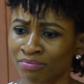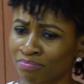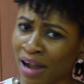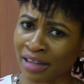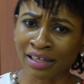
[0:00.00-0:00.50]

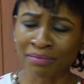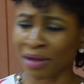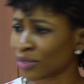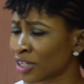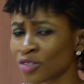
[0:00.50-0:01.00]
But then
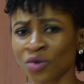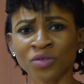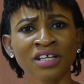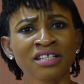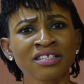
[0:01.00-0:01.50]
my daughter
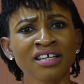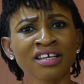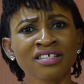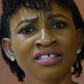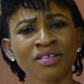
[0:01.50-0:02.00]
turns and
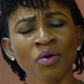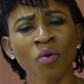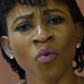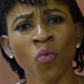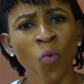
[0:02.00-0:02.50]
says,
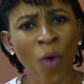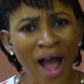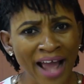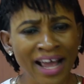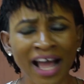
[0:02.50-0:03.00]

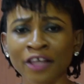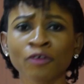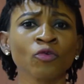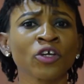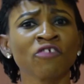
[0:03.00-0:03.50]
why are
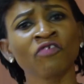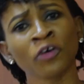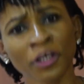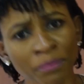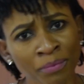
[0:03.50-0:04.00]
you looking for
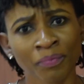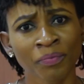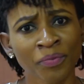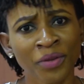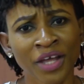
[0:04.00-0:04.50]
him?
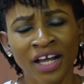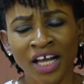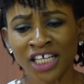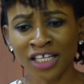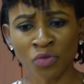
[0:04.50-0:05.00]

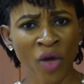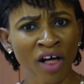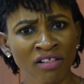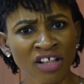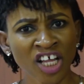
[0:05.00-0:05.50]
He said,
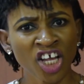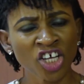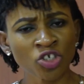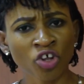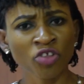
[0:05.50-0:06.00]
well,
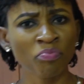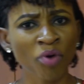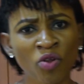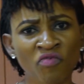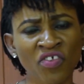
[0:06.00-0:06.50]
he shot a
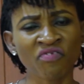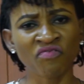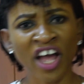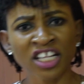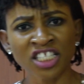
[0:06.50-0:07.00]
ball over the
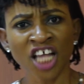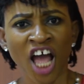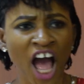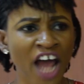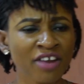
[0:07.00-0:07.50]
fence
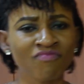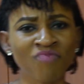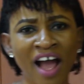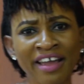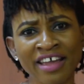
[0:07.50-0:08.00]
and
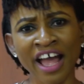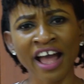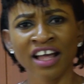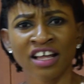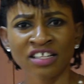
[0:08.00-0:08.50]
we're
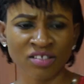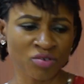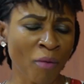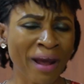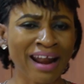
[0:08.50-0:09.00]
here
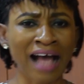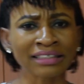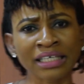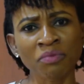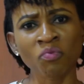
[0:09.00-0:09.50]
to come and
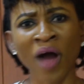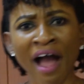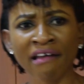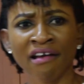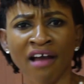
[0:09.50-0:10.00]
ask him
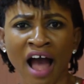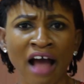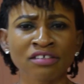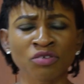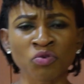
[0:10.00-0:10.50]
why
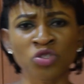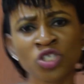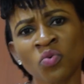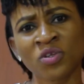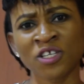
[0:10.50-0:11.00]
and
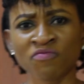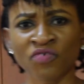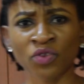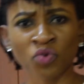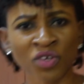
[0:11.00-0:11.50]
deal with him
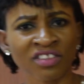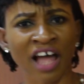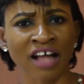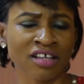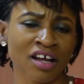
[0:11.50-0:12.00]
for doing
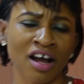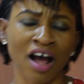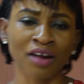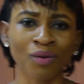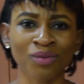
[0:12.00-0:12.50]
that
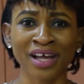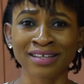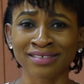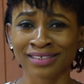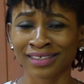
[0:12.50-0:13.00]
and all
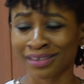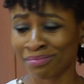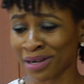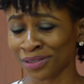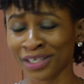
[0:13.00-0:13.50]
that.
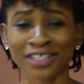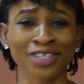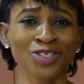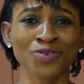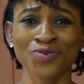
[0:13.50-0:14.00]
My daughter
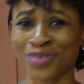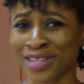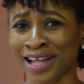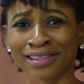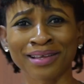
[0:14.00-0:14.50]
said she
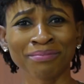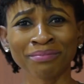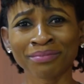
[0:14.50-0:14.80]
looked at them